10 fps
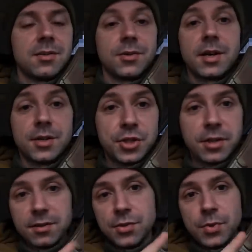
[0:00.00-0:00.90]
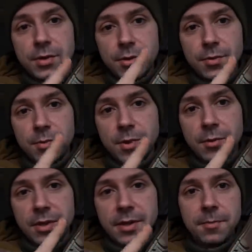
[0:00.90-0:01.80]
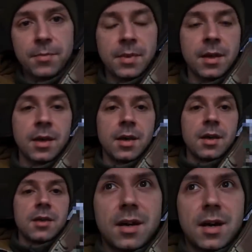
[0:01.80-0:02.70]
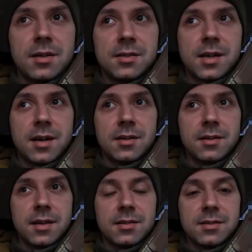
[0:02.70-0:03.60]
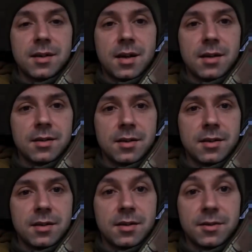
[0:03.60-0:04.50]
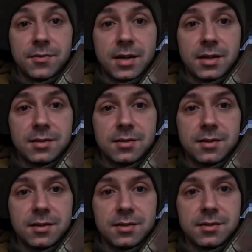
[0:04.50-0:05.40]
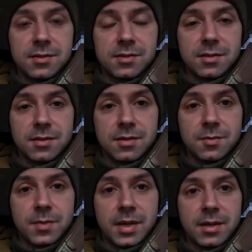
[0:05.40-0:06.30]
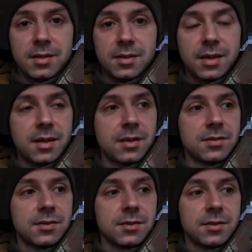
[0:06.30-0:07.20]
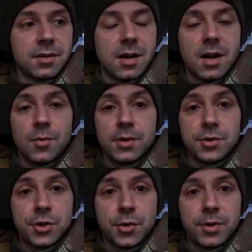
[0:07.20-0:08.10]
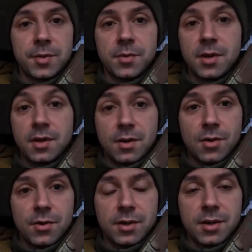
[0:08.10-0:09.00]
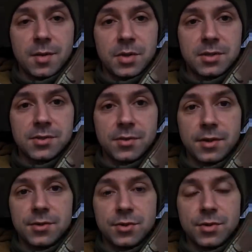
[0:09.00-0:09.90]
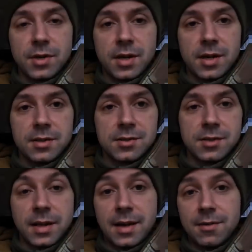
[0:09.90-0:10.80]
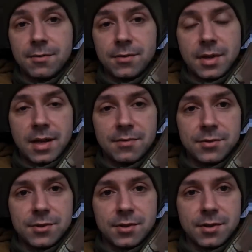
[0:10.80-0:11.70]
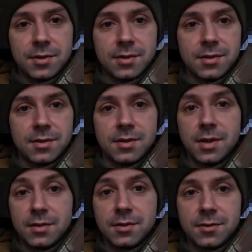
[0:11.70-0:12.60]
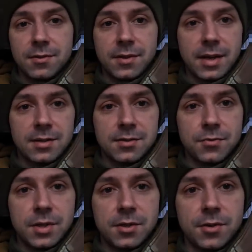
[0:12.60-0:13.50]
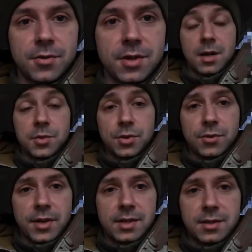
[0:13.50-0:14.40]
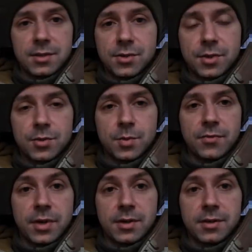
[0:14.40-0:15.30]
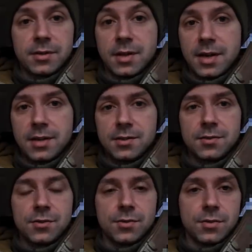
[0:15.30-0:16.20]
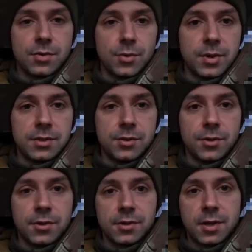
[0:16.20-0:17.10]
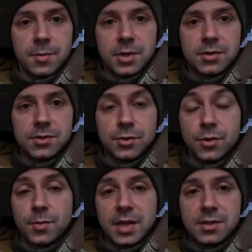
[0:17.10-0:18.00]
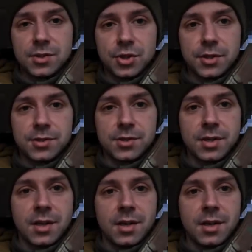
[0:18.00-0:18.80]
you gotta check this video over there. I decided that I gotta find this man, and I wanna show him all the comments that you guys have left under that video. I'm sure that he's going to be very glad to read your comments, your messages,